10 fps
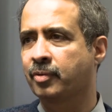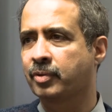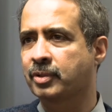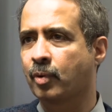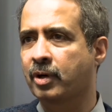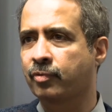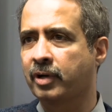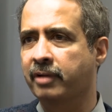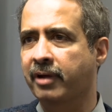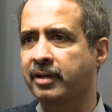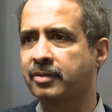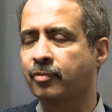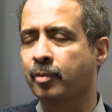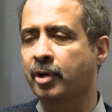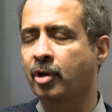It was a wonderful event
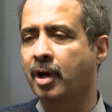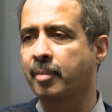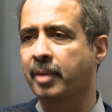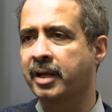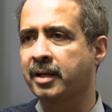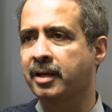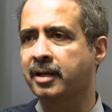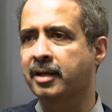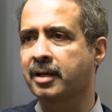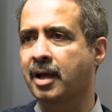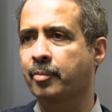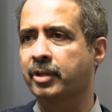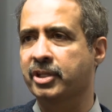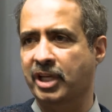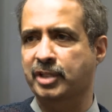for me to come. I didn't come
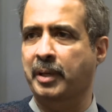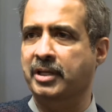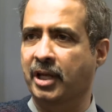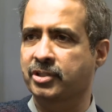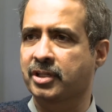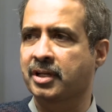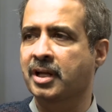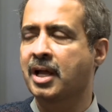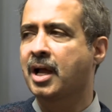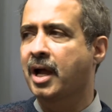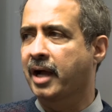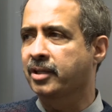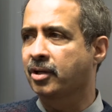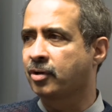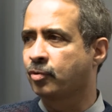with this expectation. I
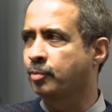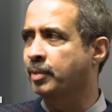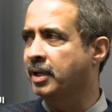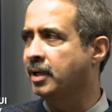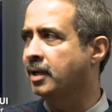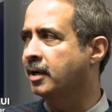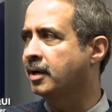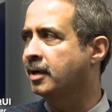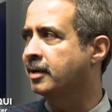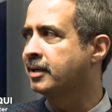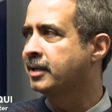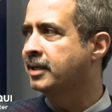thought it would be uh, uh,